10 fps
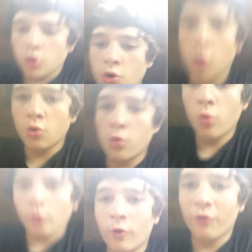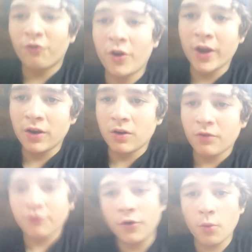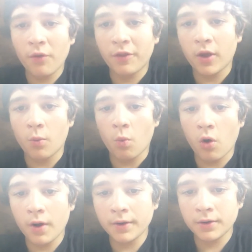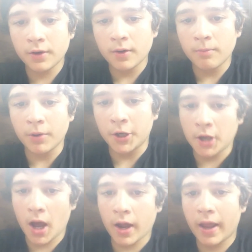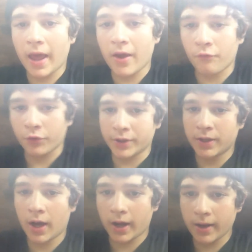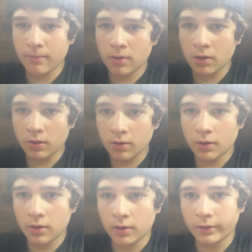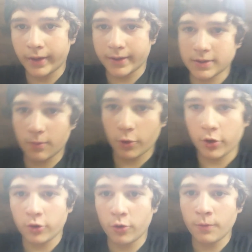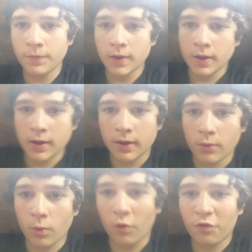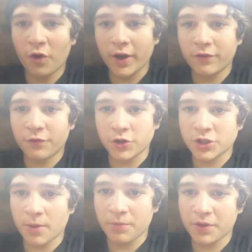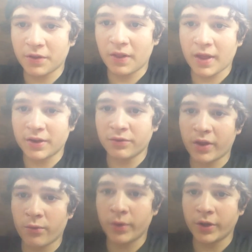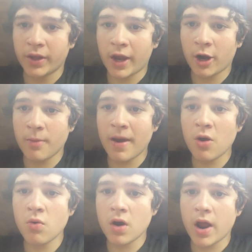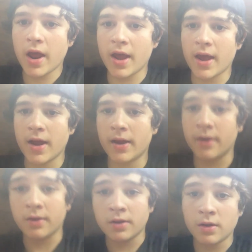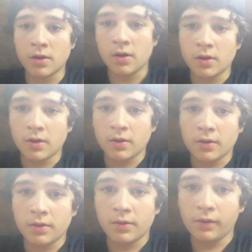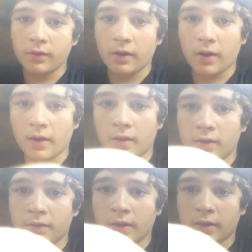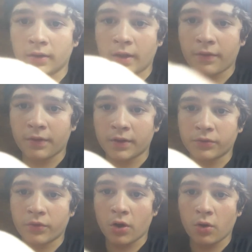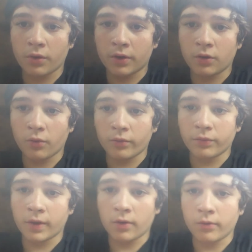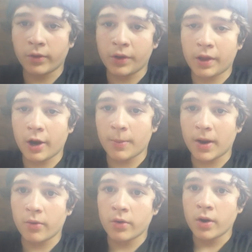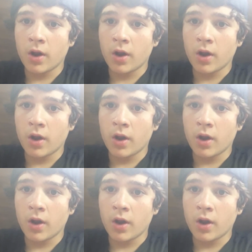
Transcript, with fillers: who will fight for what they want, but not every time. Like someone who will fight for something that they really care about, and and they can let things go that don't they don't really care about.